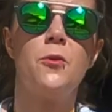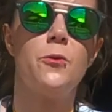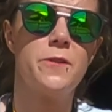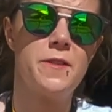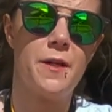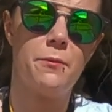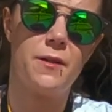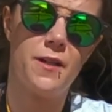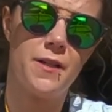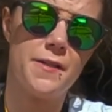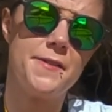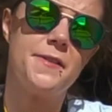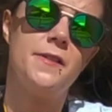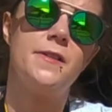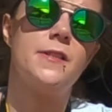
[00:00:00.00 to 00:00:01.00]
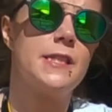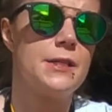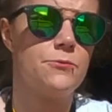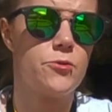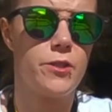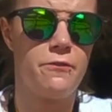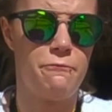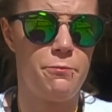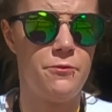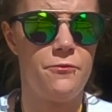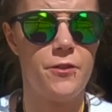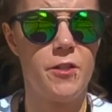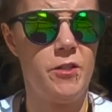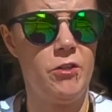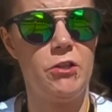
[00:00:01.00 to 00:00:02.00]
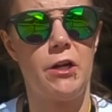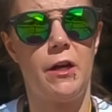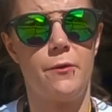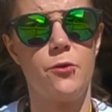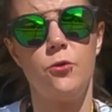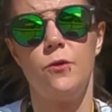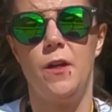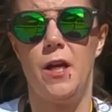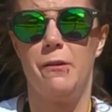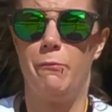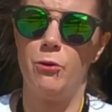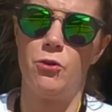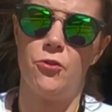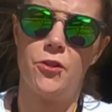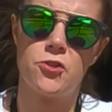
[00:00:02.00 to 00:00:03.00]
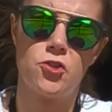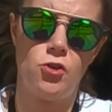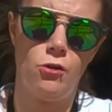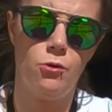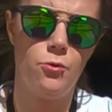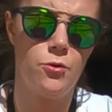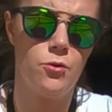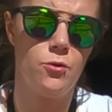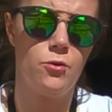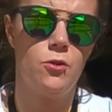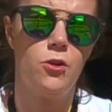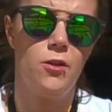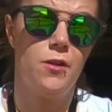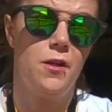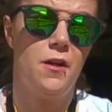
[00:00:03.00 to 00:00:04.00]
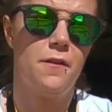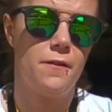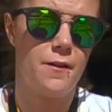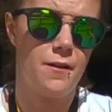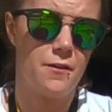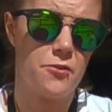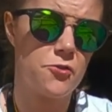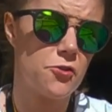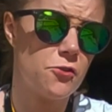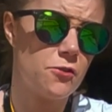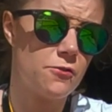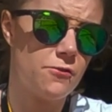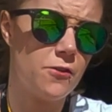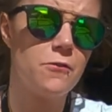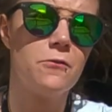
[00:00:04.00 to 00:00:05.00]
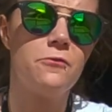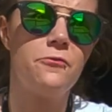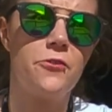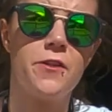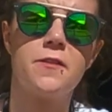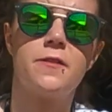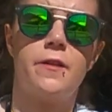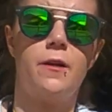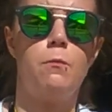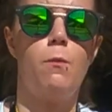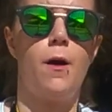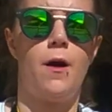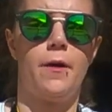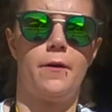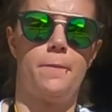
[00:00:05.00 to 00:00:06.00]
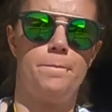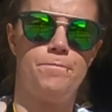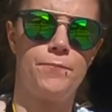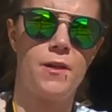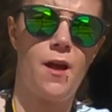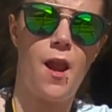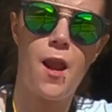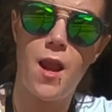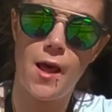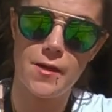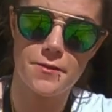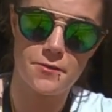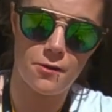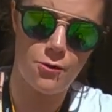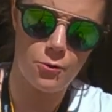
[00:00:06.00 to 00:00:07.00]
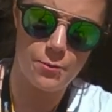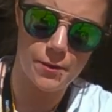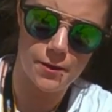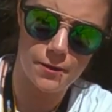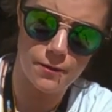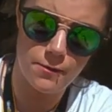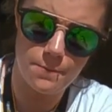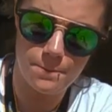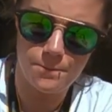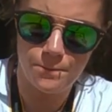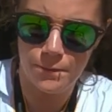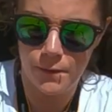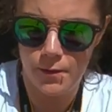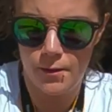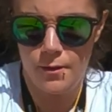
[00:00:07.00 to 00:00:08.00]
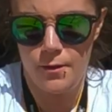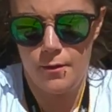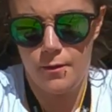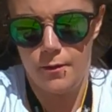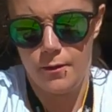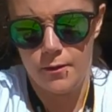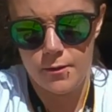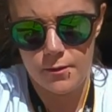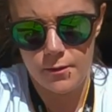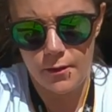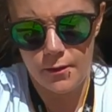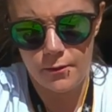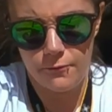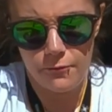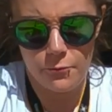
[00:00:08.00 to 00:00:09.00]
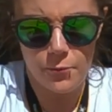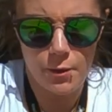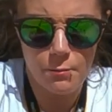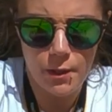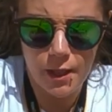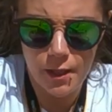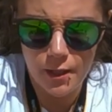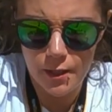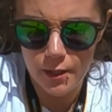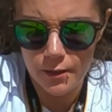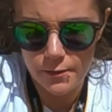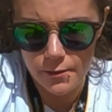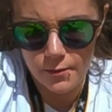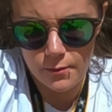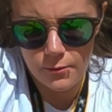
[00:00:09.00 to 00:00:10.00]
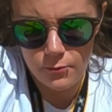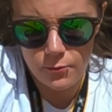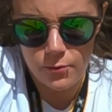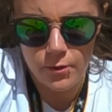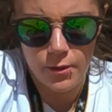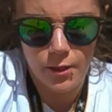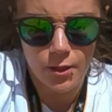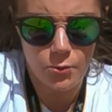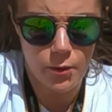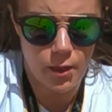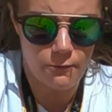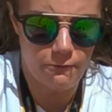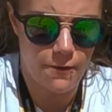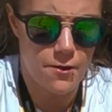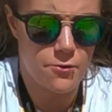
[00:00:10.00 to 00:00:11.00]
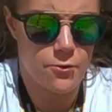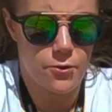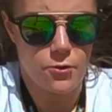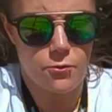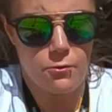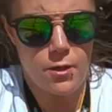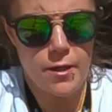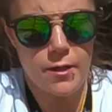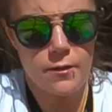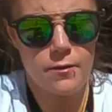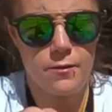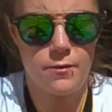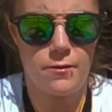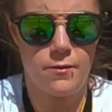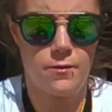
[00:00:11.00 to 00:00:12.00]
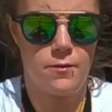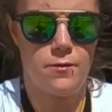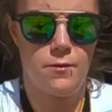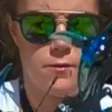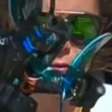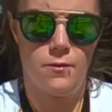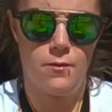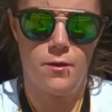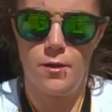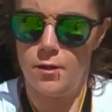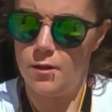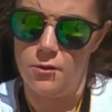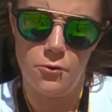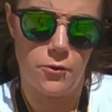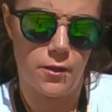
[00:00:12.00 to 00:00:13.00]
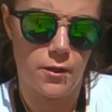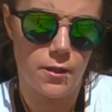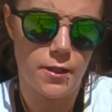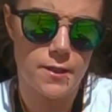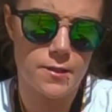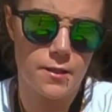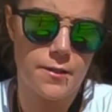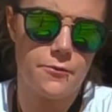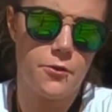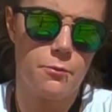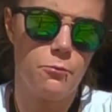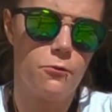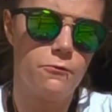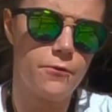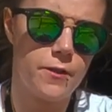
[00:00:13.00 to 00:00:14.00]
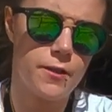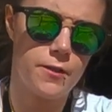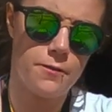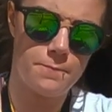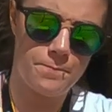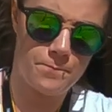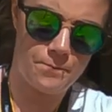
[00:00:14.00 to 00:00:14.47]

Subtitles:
What's up guys, it's MGFPV here, and today I'm gonna show you the Torvol Freestyle Bag. Let's open it. Start from the beginning. So here we have our quad. You can easily remove it.